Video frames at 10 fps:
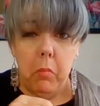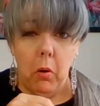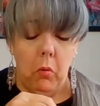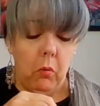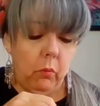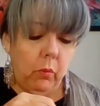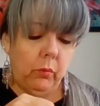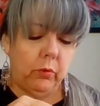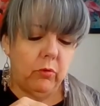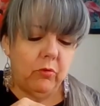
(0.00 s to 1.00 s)

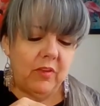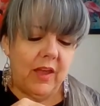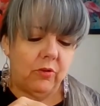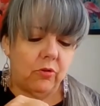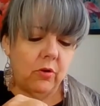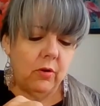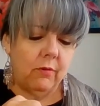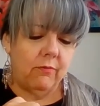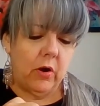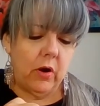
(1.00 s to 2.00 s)
We'll use that
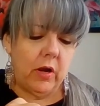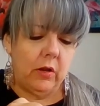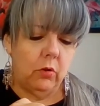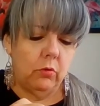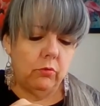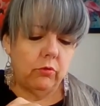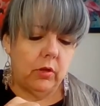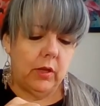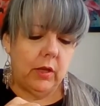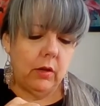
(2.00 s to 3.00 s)
term very
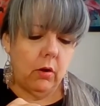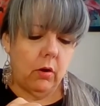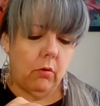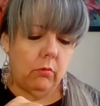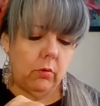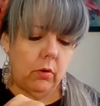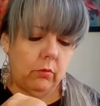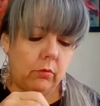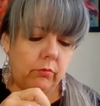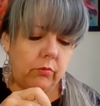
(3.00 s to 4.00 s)
loosely. Oh,
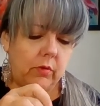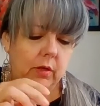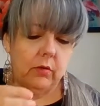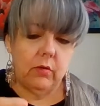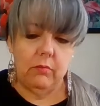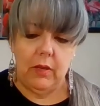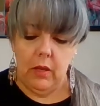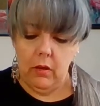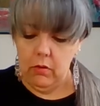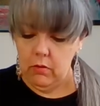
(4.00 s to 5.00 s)
no, don't stick to
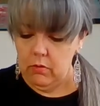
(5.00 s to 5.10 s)
me.